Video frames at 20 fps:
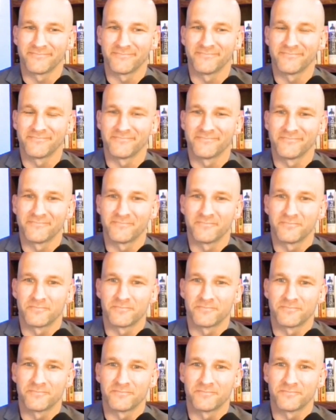
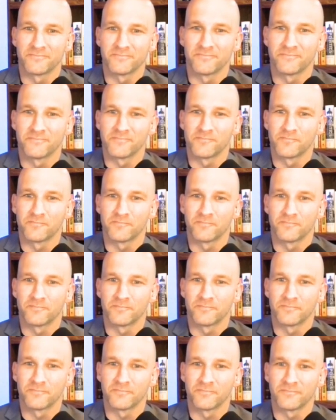
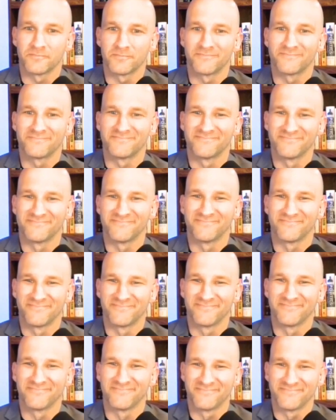
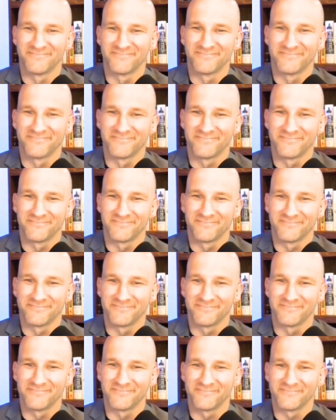
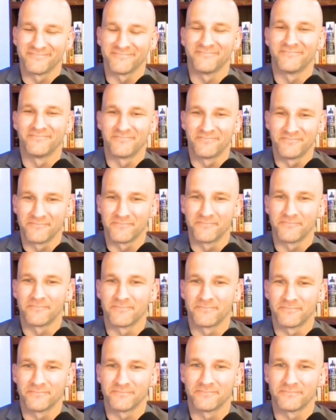
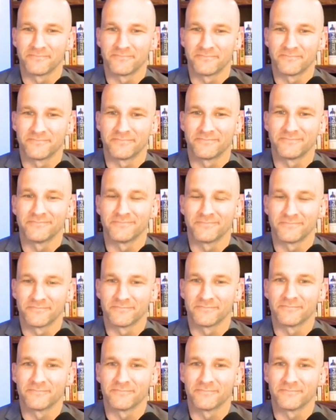[no speech]